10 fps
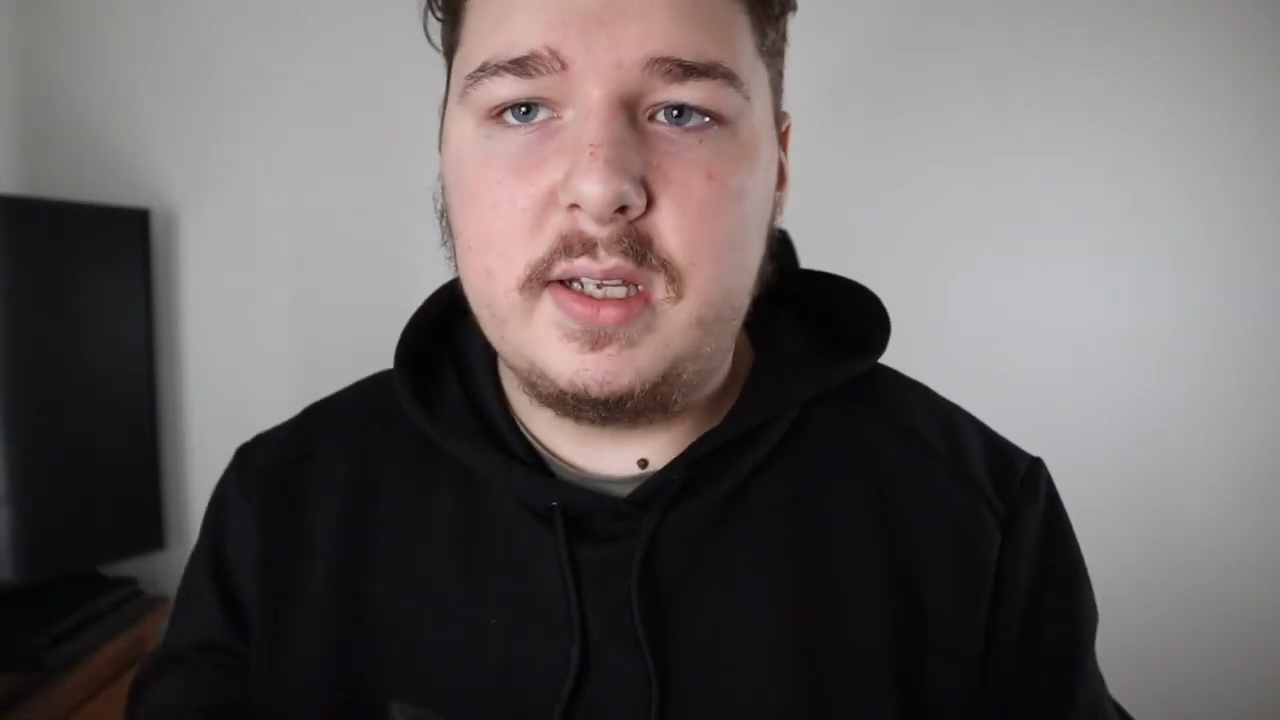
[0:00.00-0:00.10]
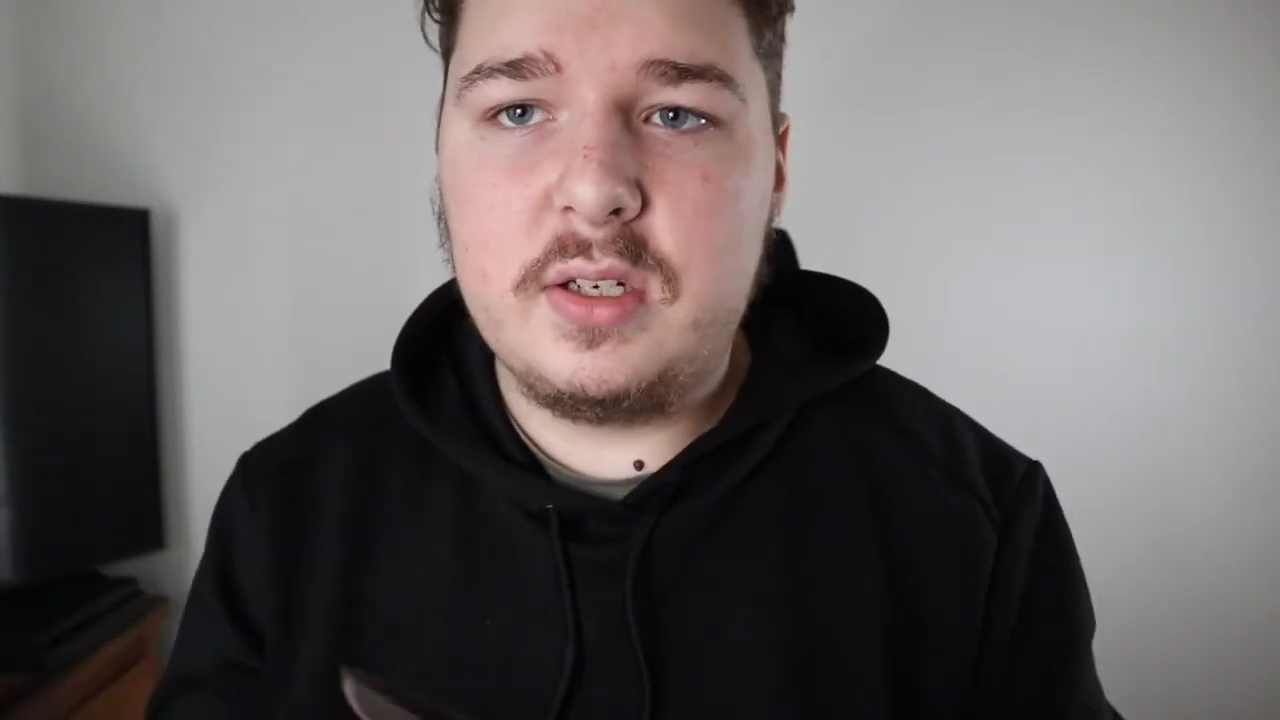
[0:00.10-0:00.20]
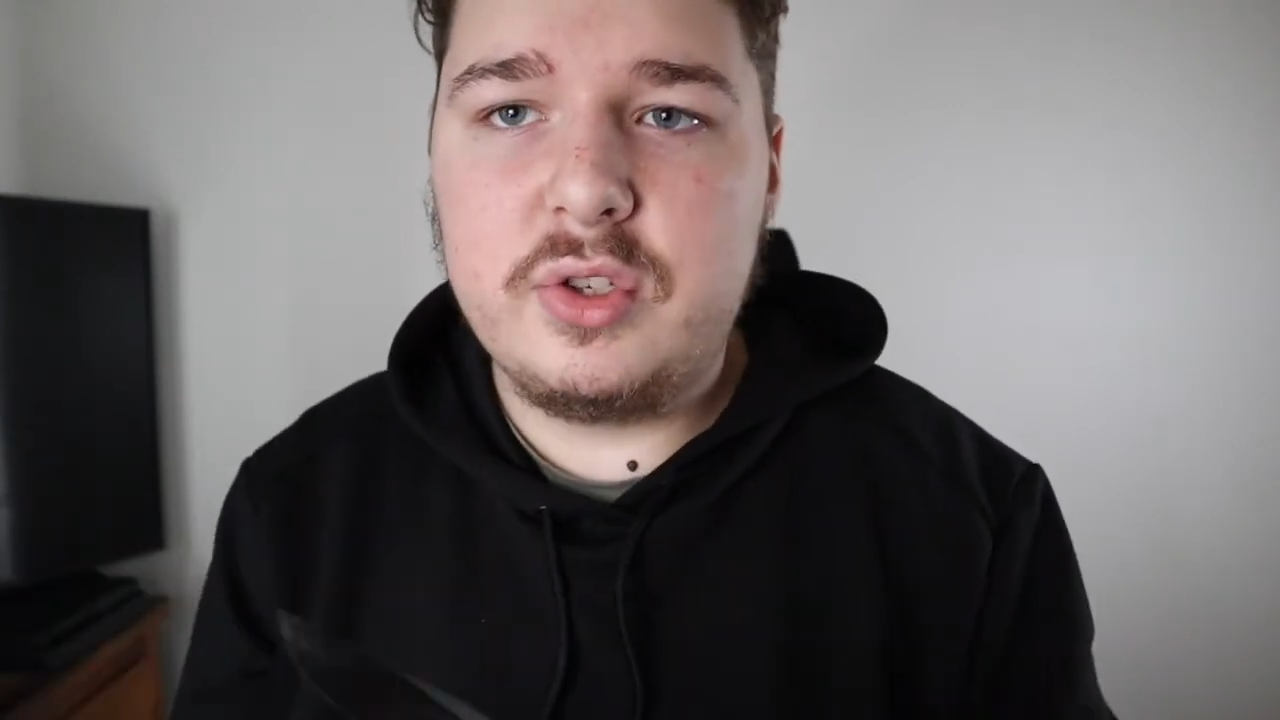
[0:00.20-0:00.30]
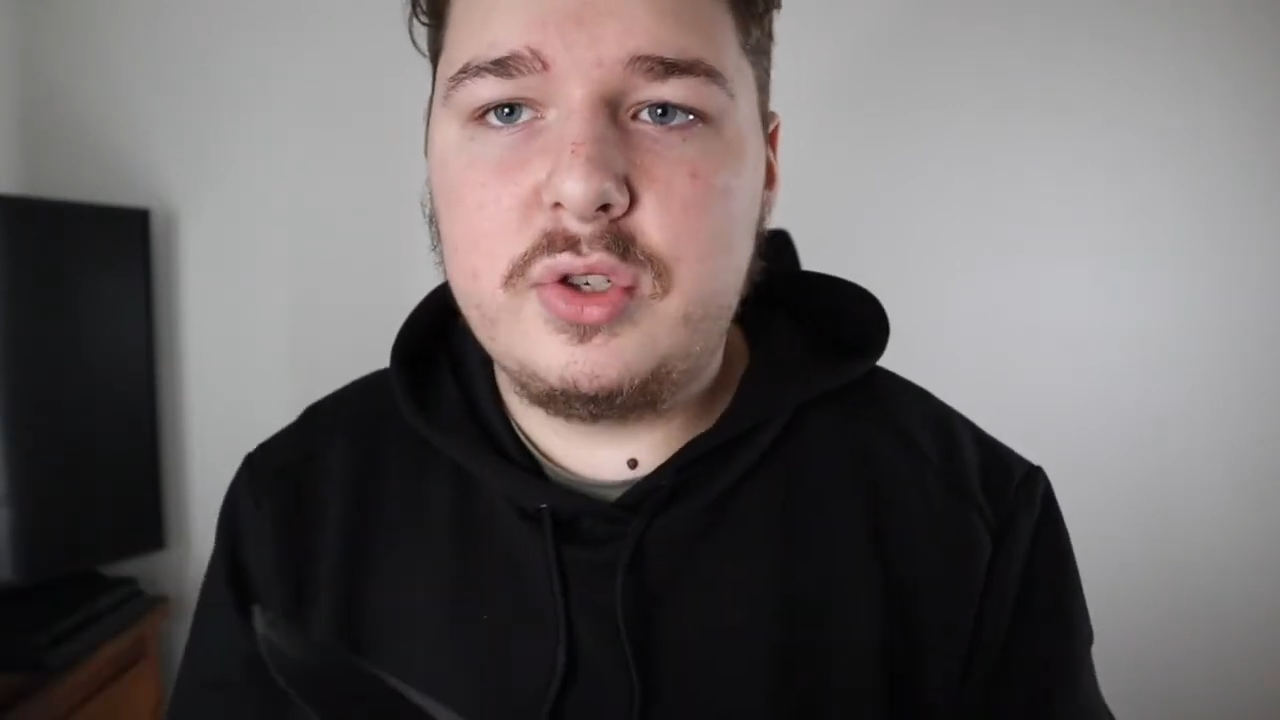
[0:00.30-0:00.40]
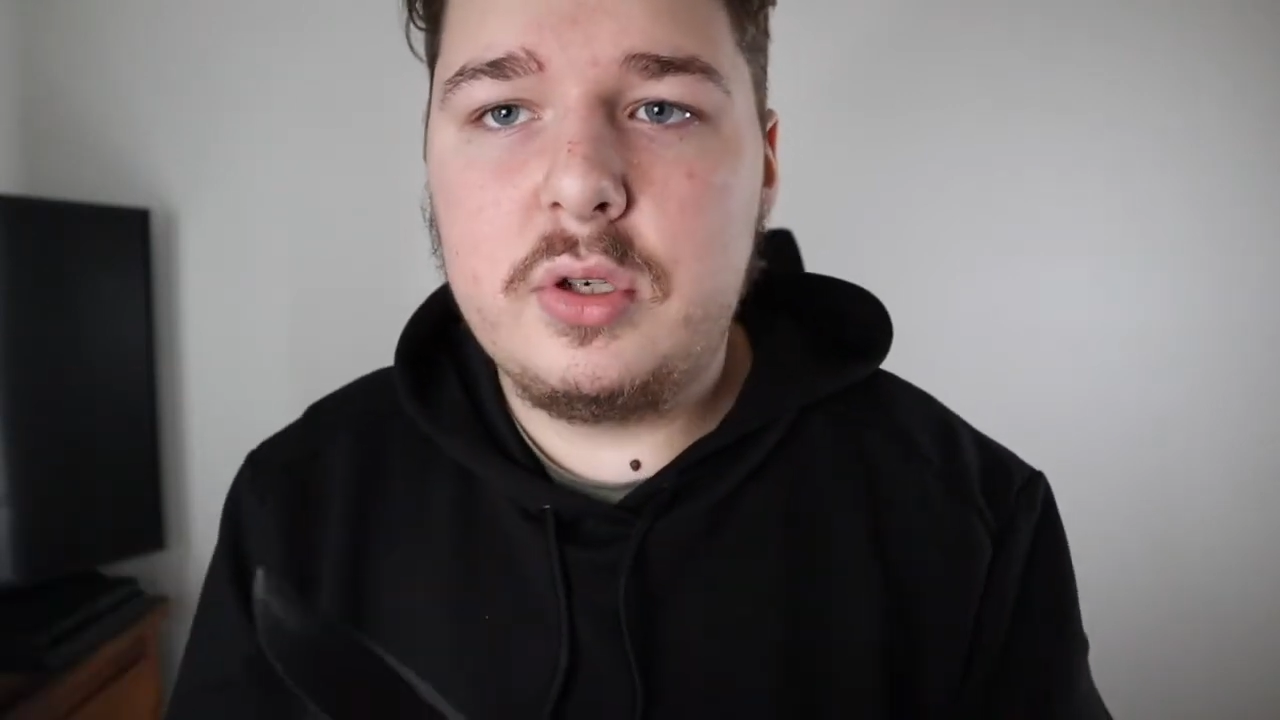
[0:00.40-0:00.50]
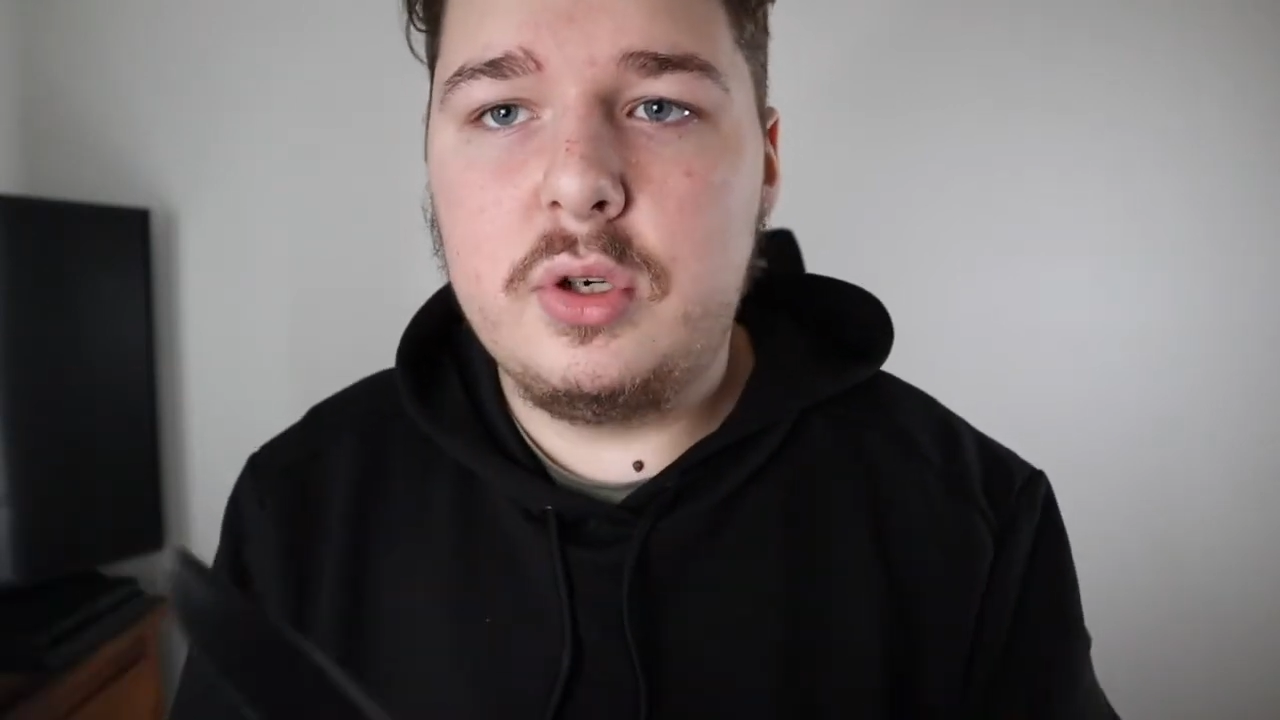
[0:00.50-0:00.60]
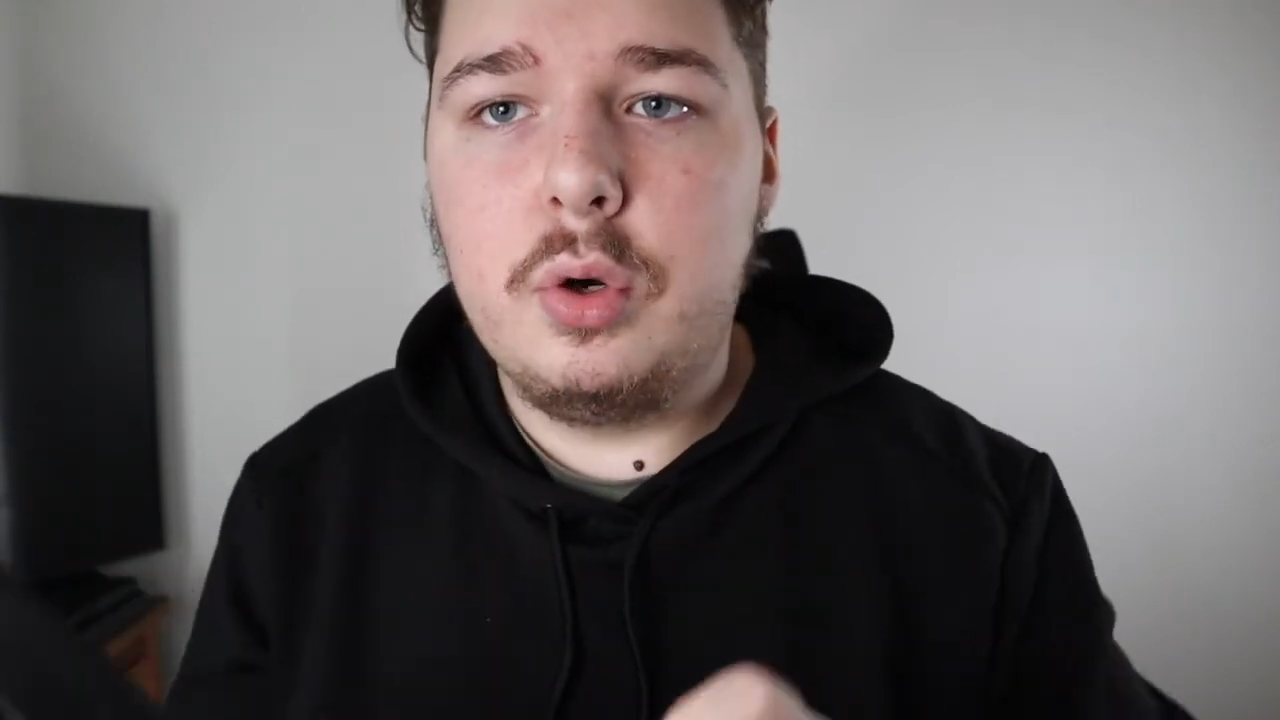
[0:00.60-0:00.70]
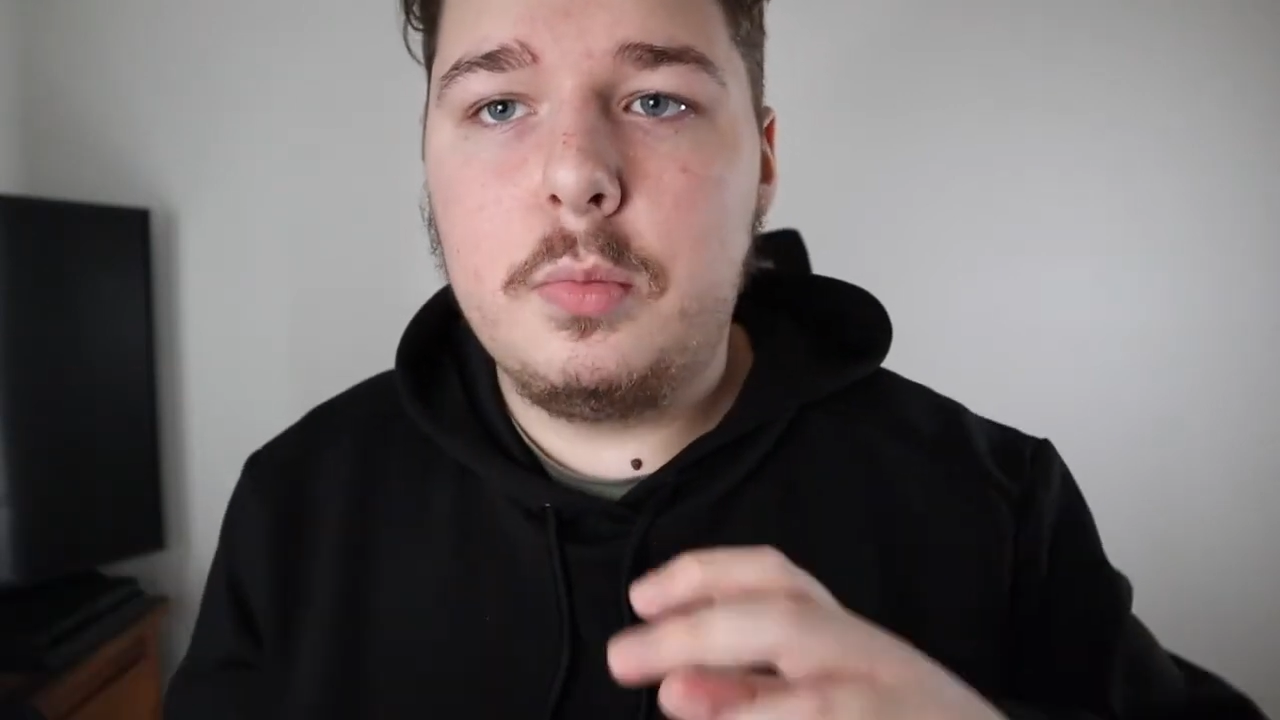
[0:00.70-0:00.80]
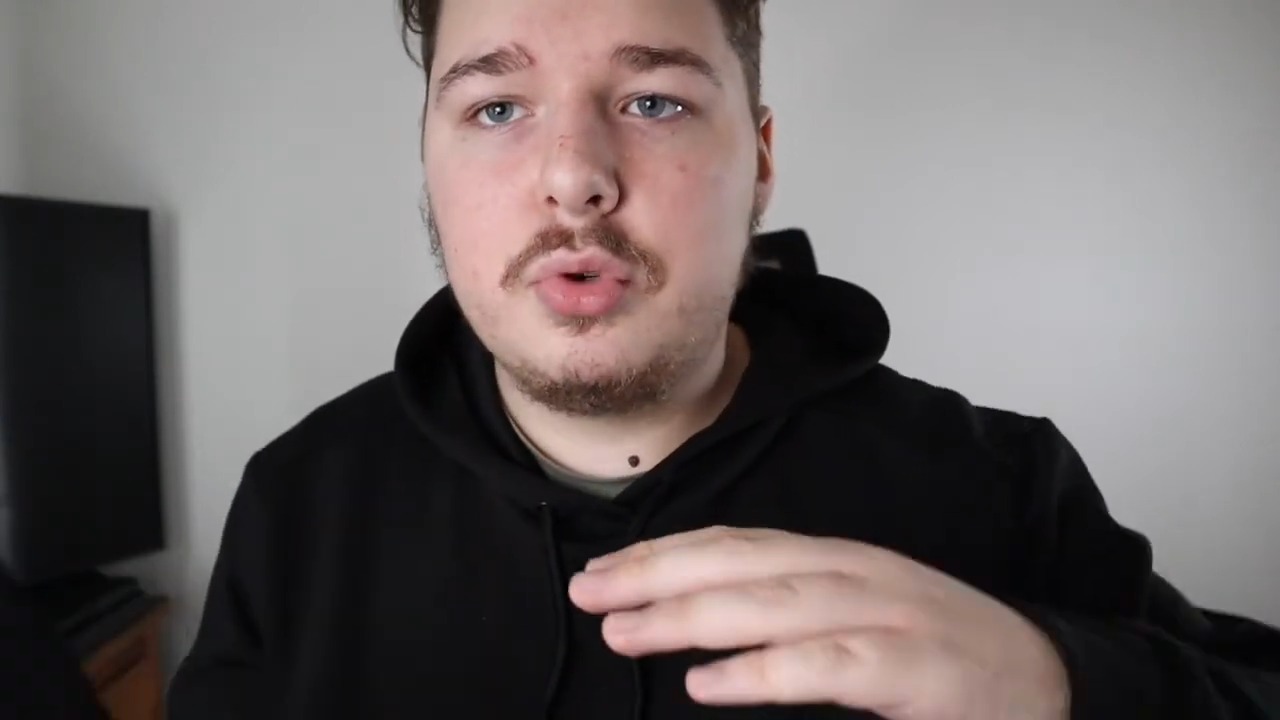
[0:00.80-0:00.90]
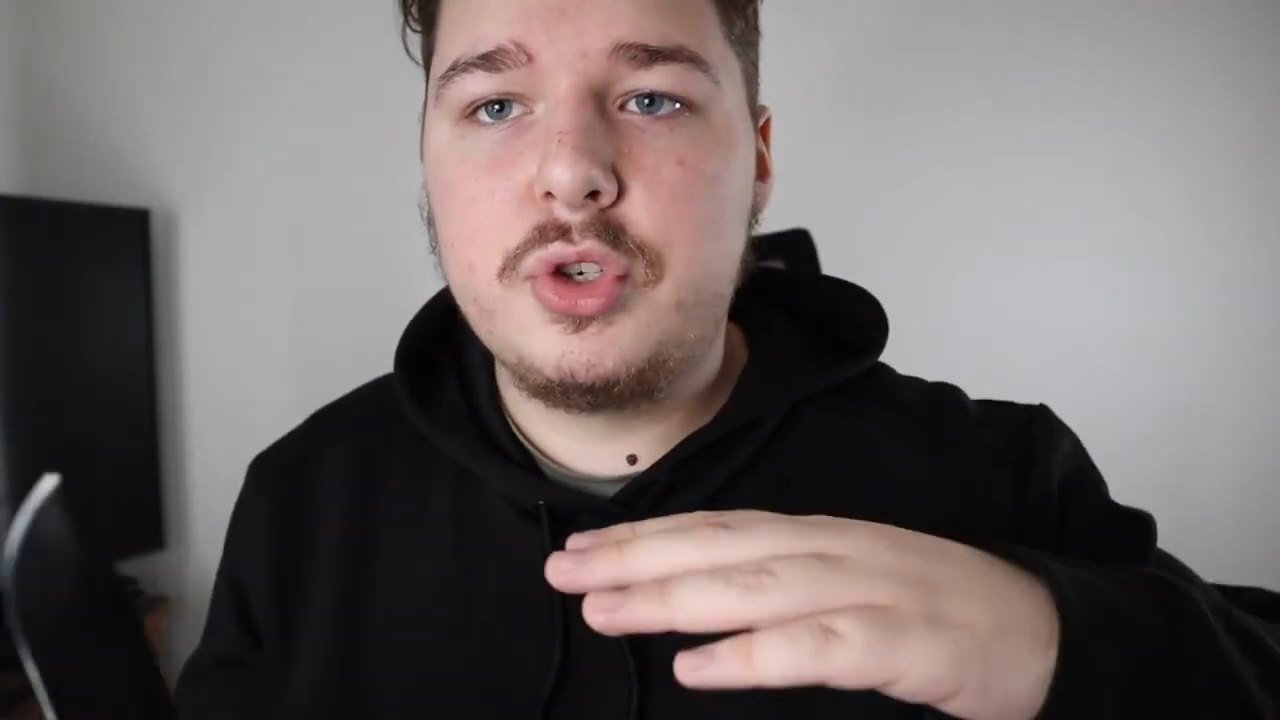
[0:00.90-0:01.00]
You just do your normal